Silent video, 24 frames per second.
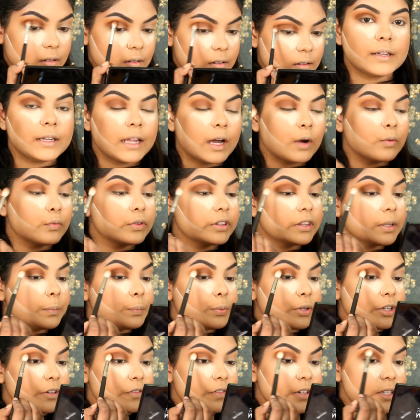Now with the
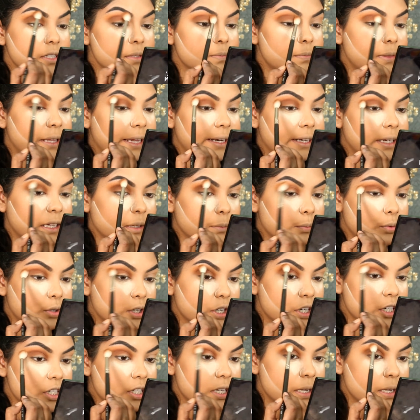previous blending brush,